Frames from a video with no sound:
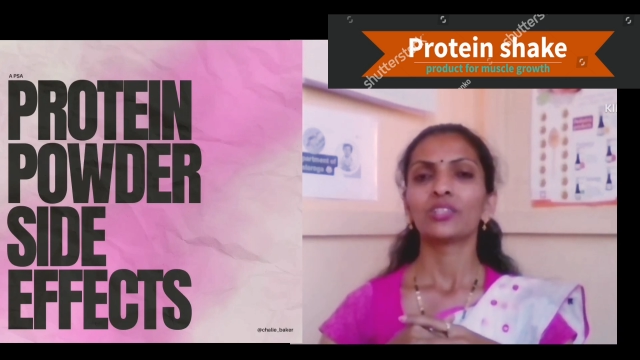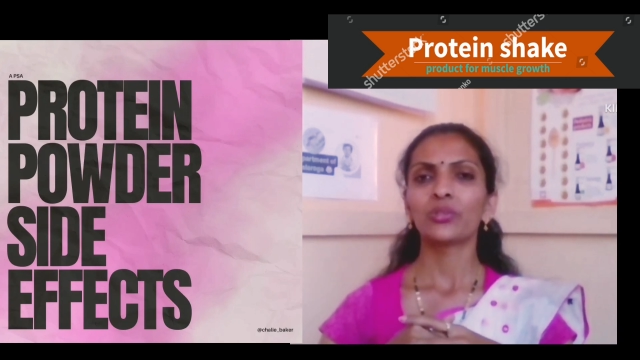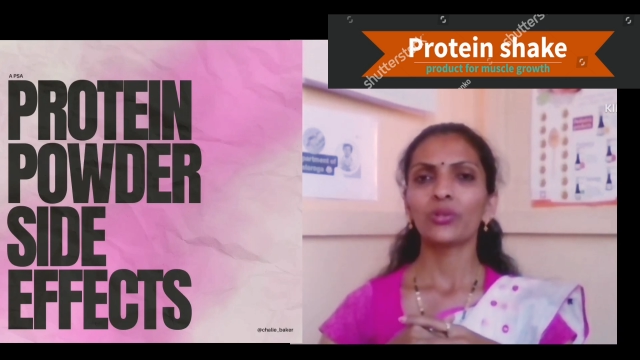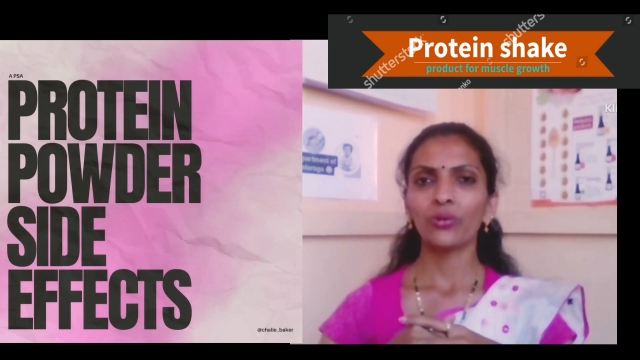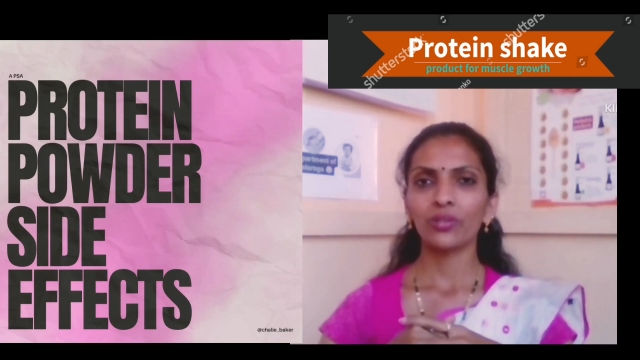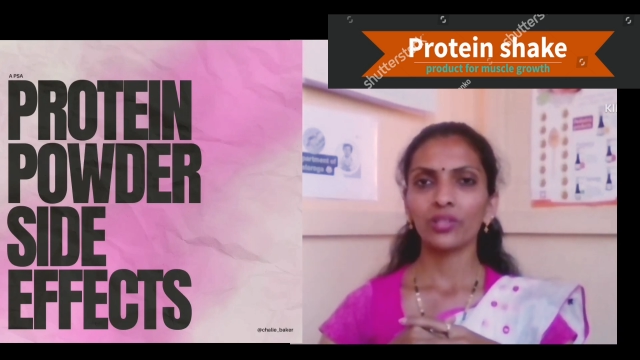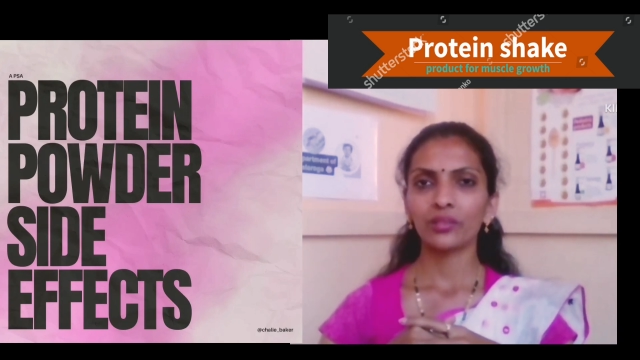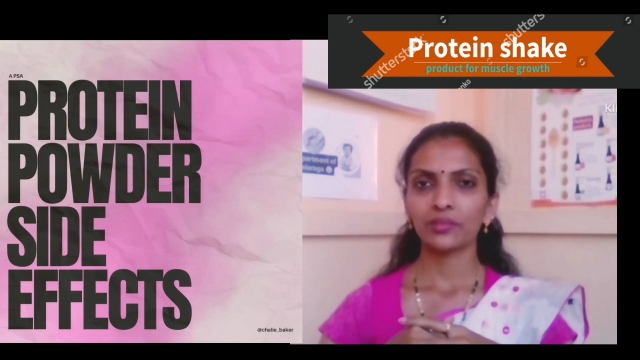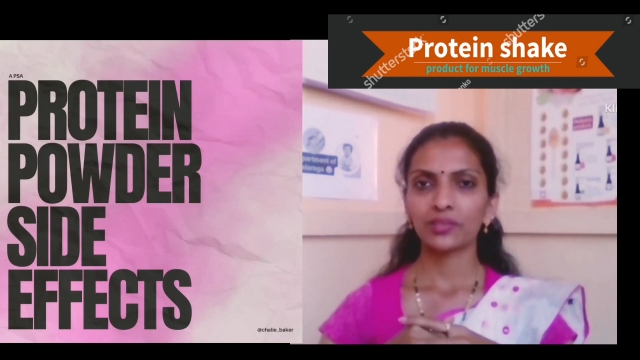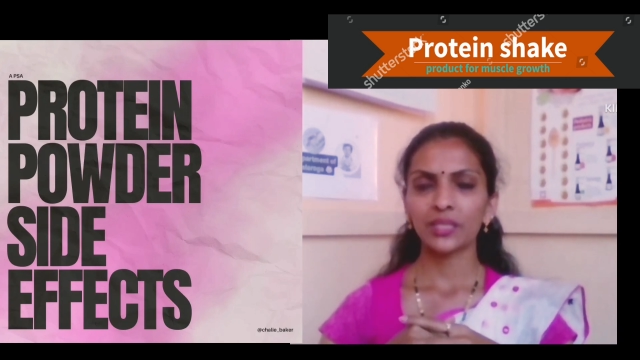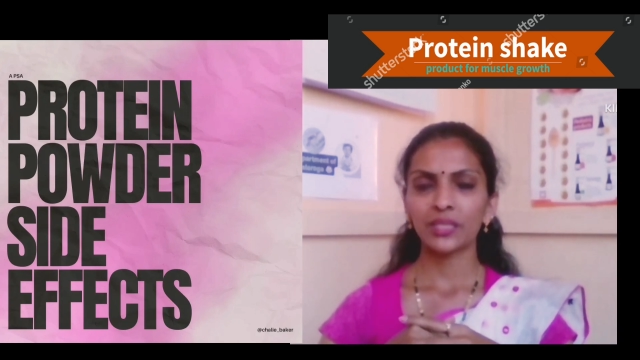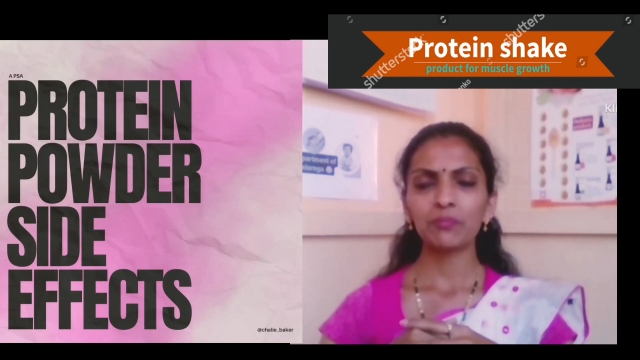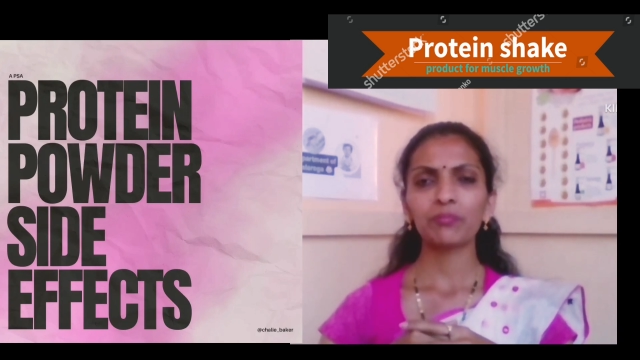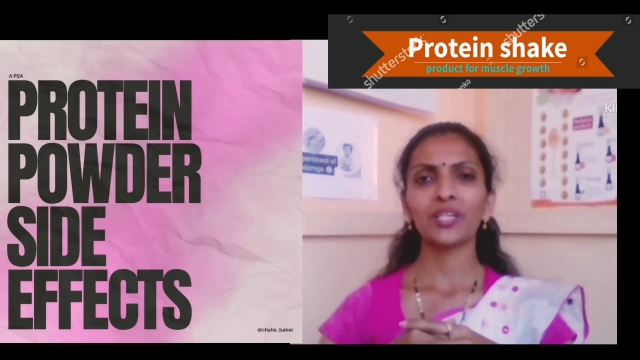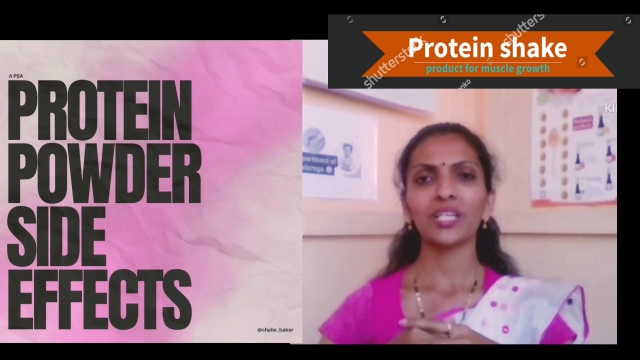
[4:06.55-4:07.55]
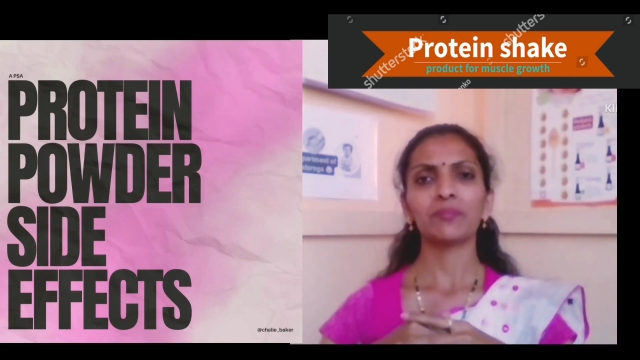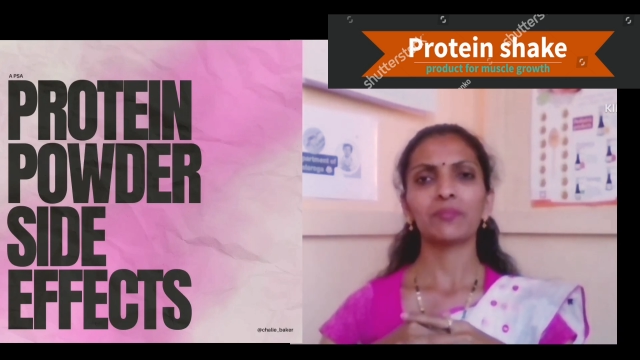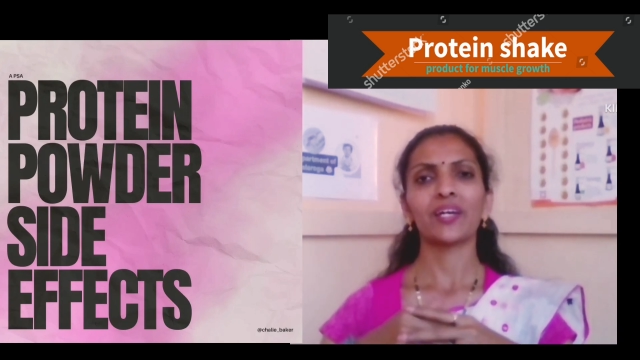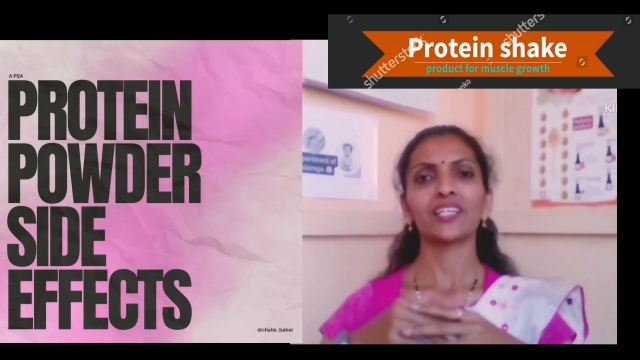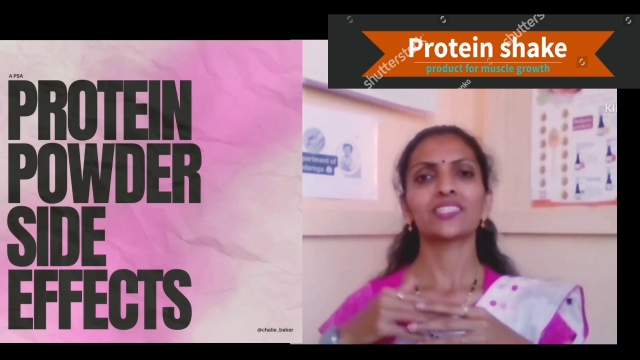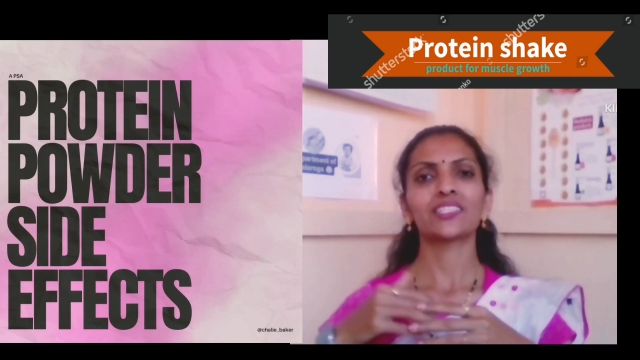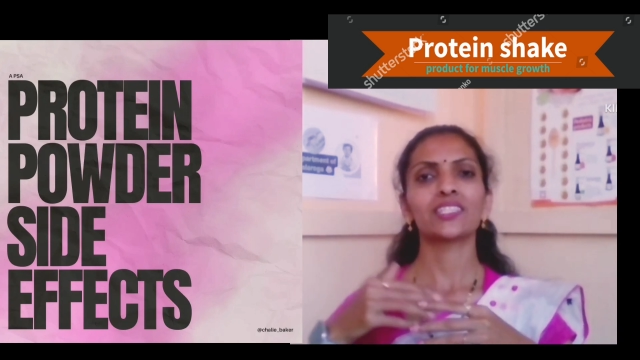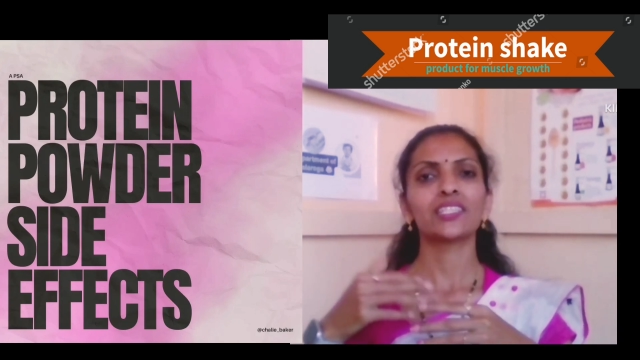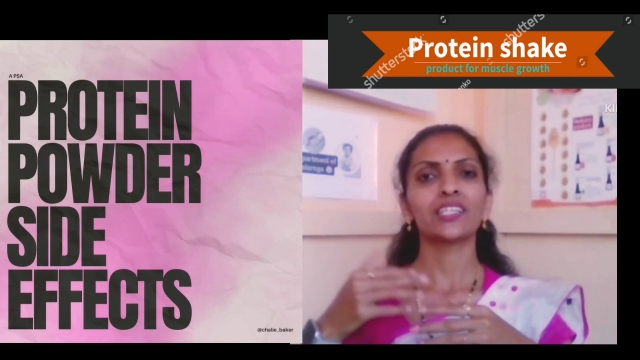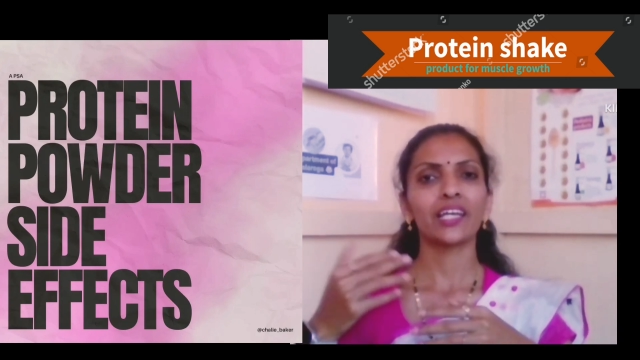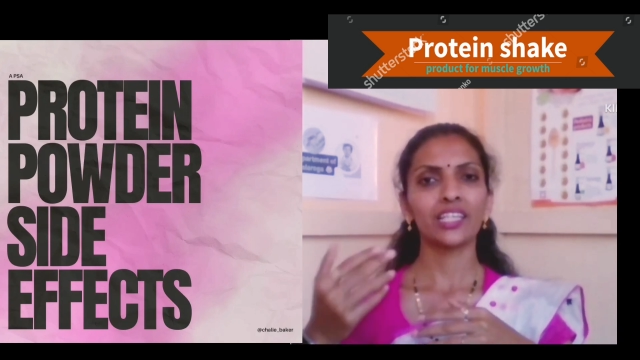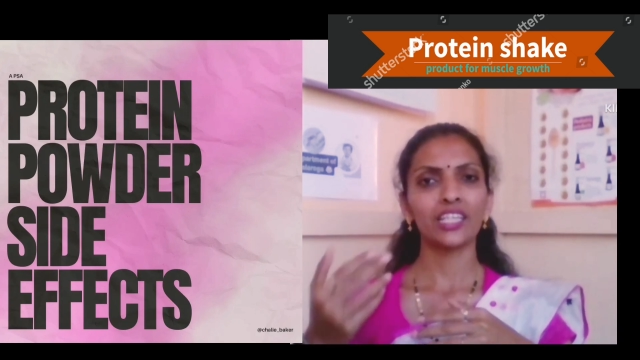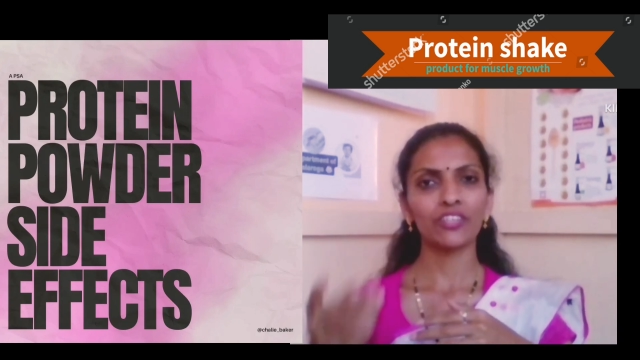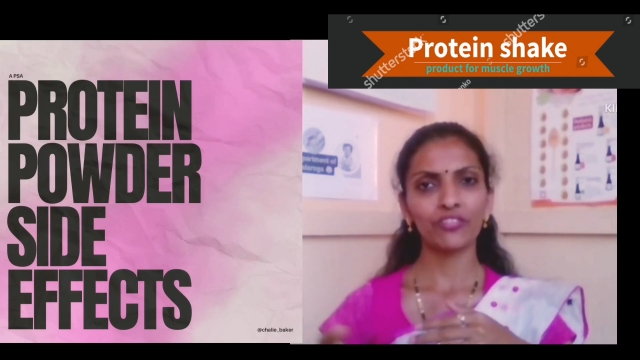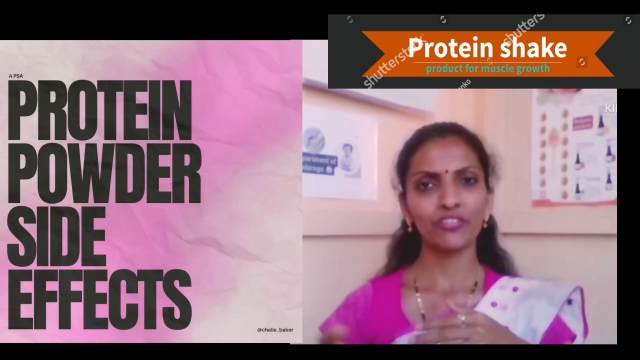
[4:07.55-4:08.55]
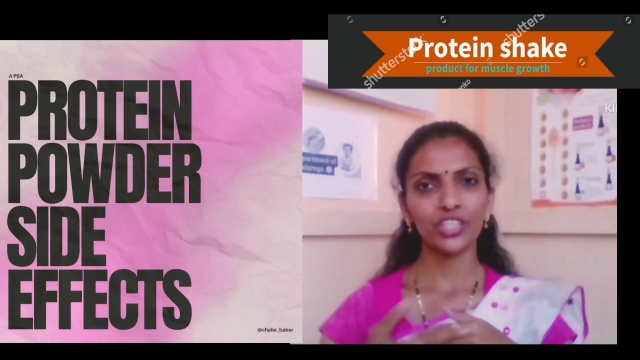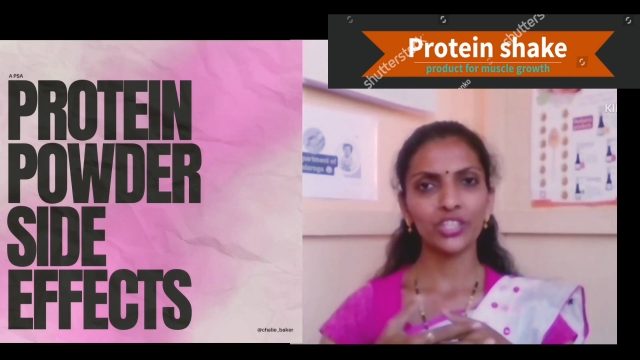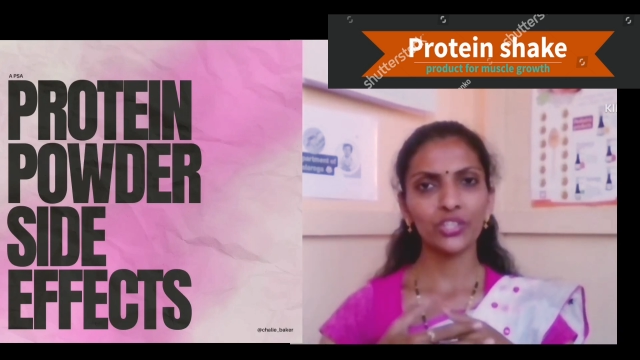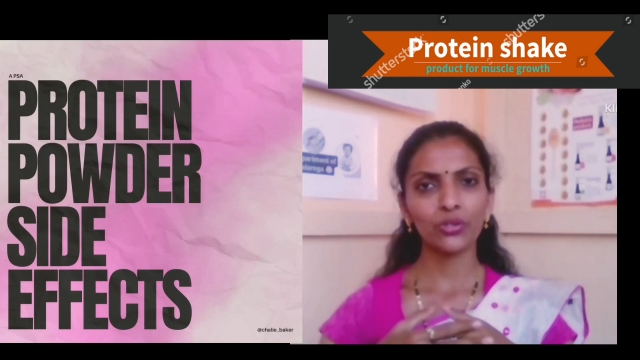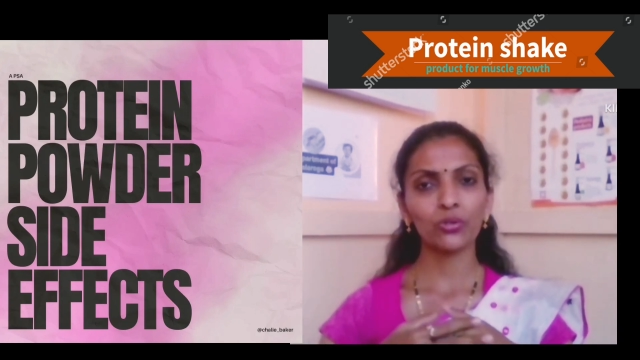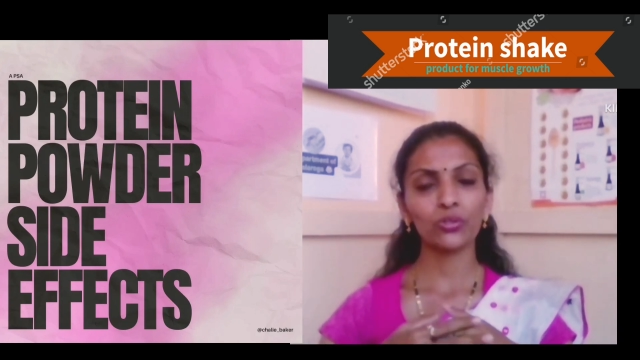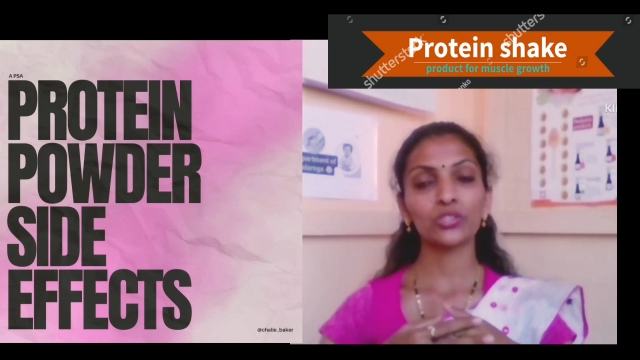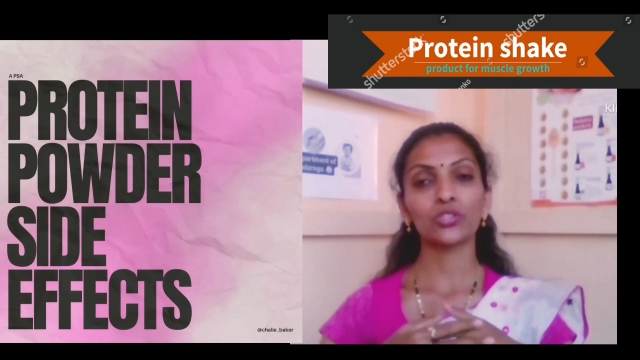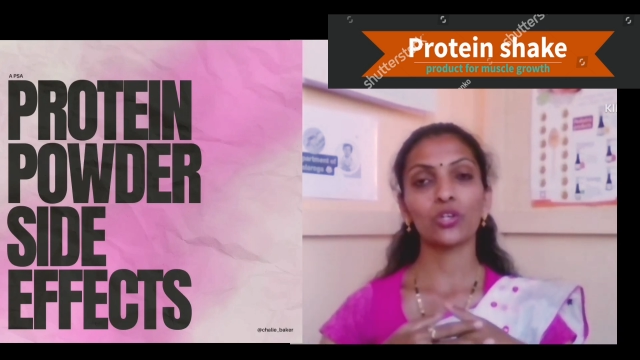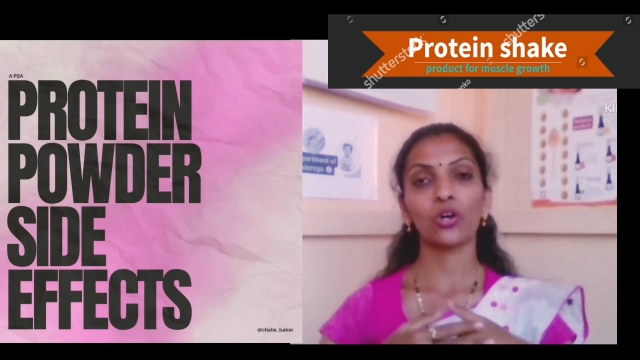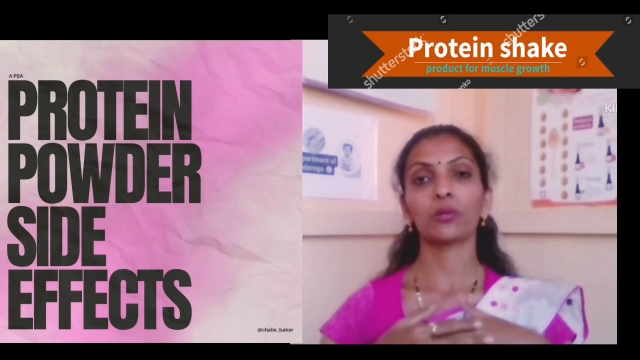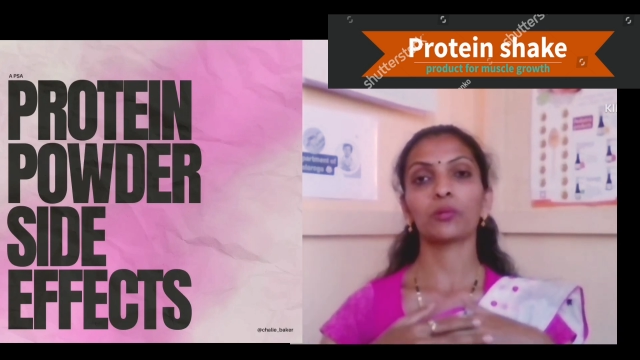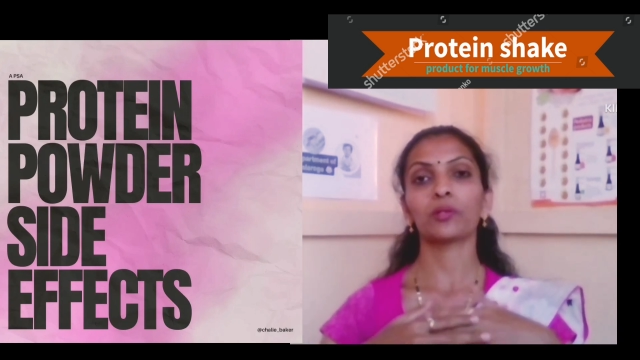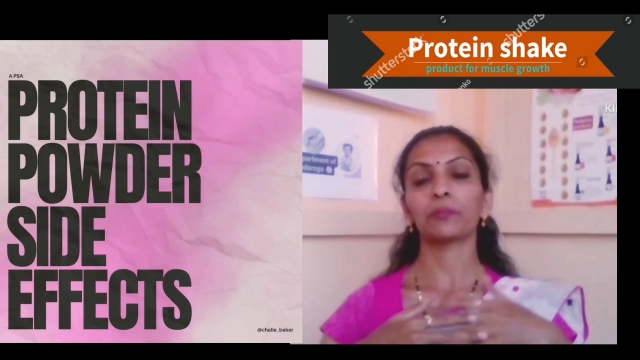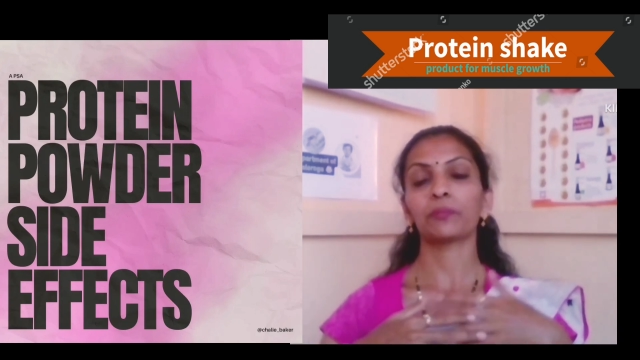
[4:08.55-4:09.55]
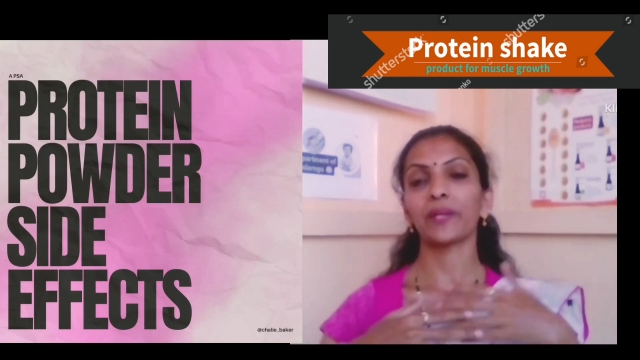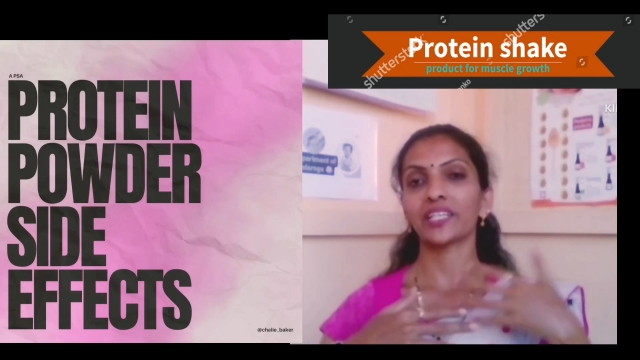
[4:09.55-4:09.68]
Don't simply by seeing any videos or